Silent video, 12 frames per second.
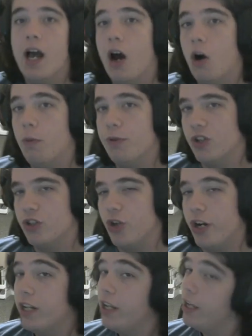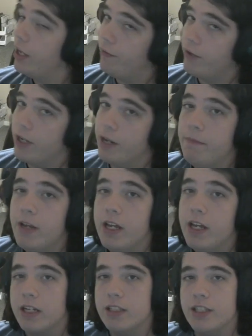I hope you enjoyed. If you did,
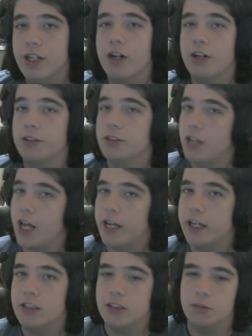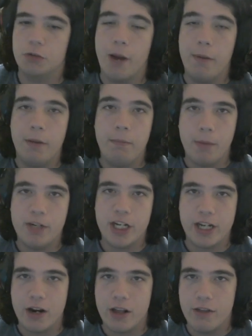consider liking, subscribing, maybe
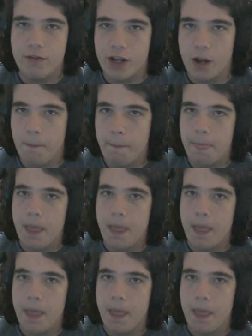checking out another video.